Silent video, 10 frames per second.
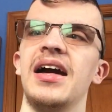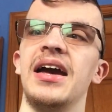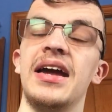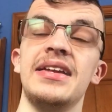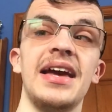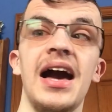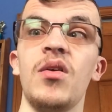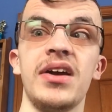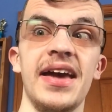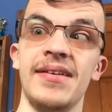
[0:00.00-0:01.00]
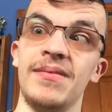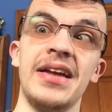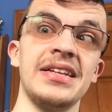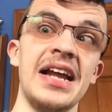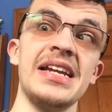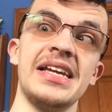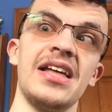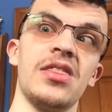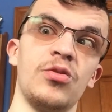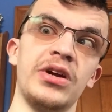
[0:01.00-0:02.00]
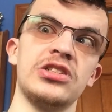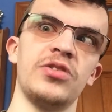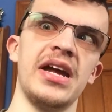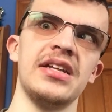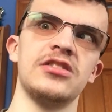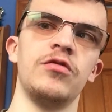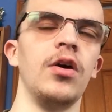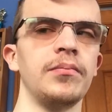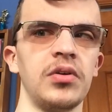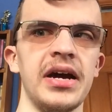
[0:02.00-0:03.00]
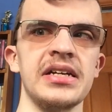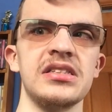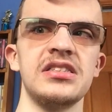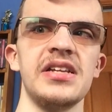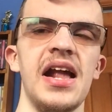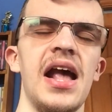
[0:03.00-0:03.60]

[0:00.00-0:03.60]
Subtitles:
And yeah, okay, I did get three trades full price,